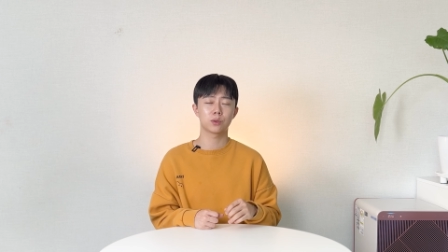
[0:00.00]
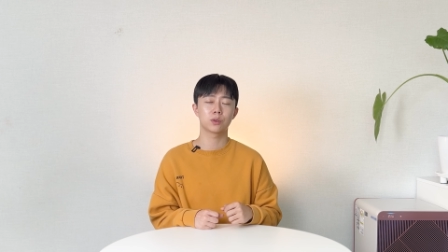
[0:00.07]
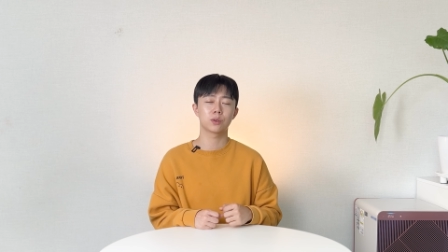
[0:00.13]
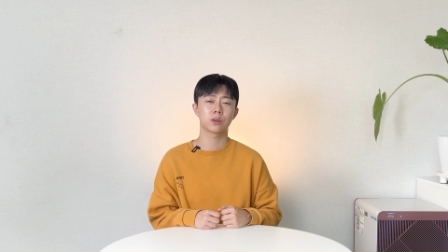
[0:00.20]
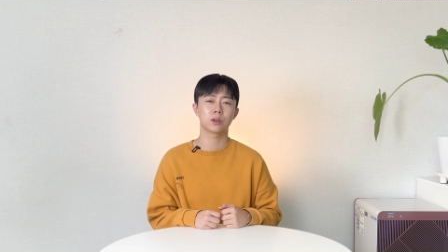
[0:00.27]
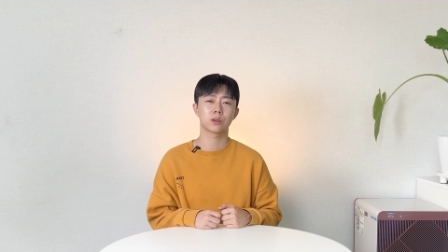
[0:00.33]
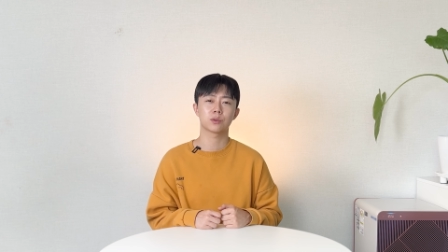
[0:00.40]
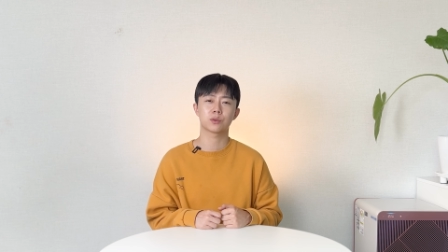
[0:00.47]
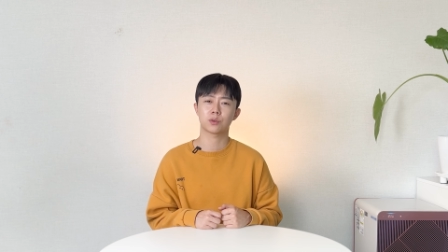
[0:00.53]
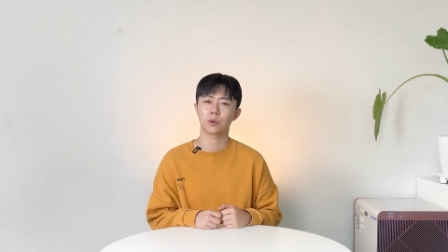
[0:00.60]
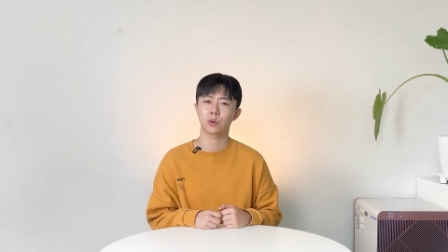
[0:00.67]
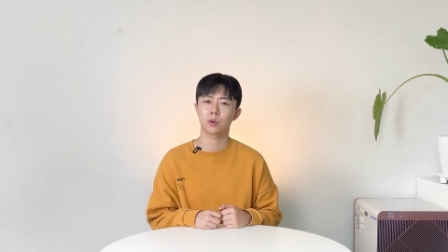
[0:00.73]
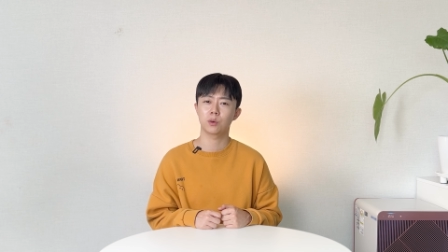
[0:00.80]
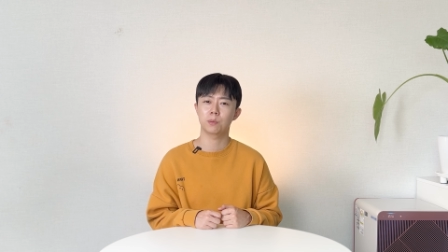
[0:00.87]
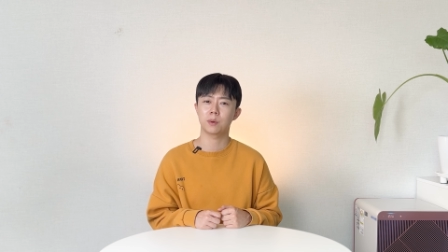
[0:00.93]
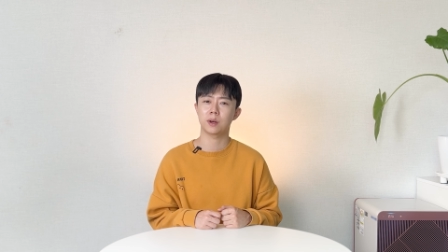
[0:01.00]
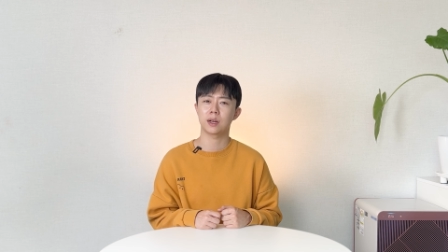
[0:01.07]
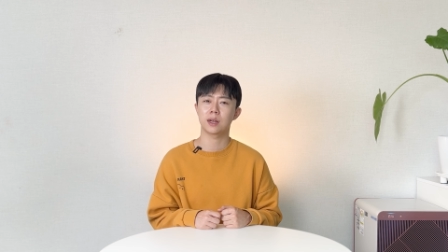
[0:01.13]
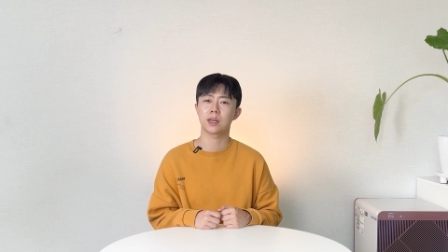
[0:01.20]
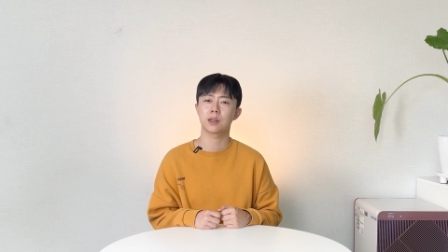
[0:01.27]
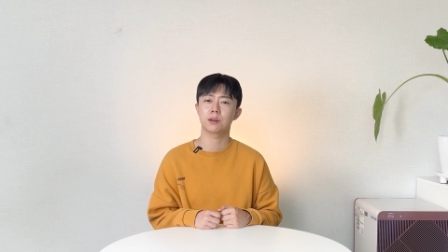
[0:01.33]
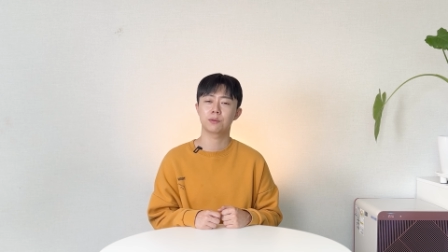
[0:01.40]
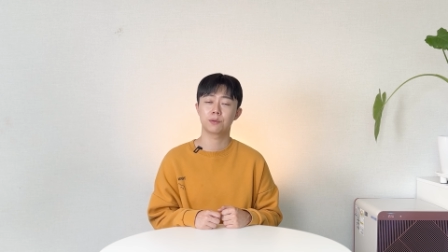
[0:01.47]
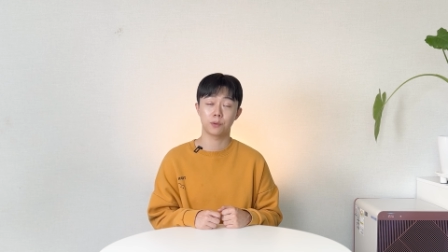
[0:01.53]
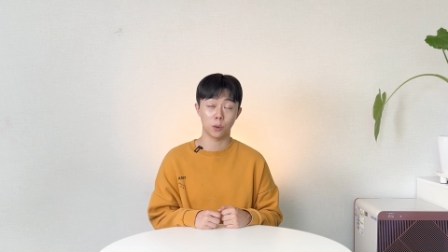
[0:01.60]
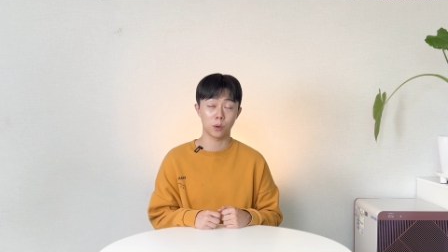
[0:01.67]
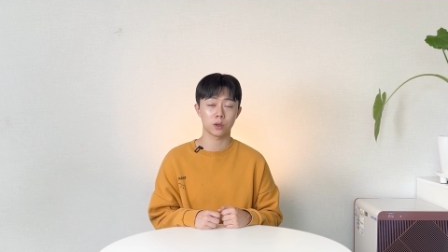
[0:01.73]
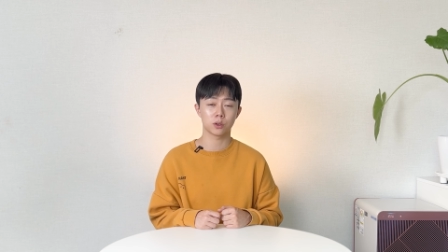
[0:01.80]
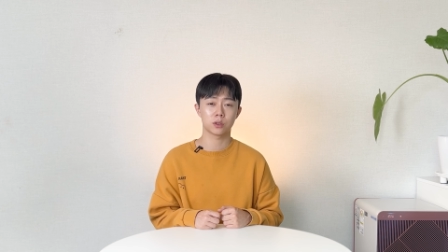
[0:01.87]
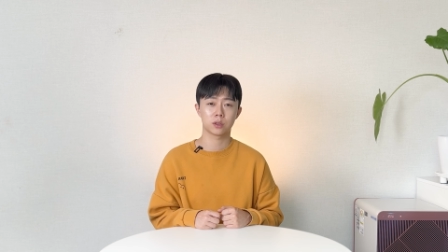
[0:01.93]
took control by
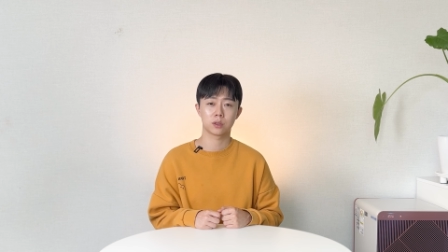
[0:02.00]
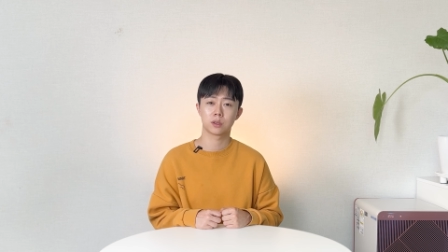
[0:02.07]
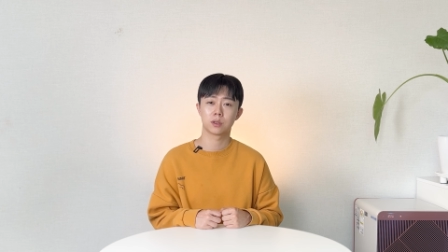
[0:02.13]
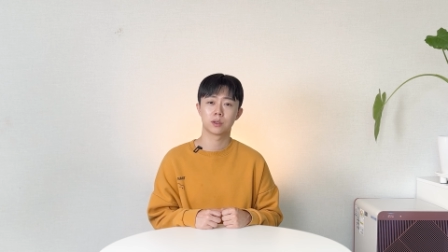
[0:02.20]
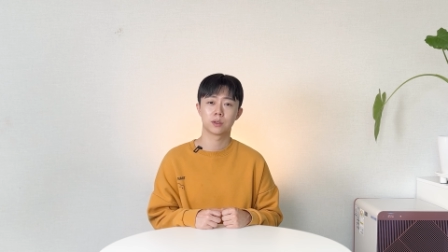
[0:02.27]
force.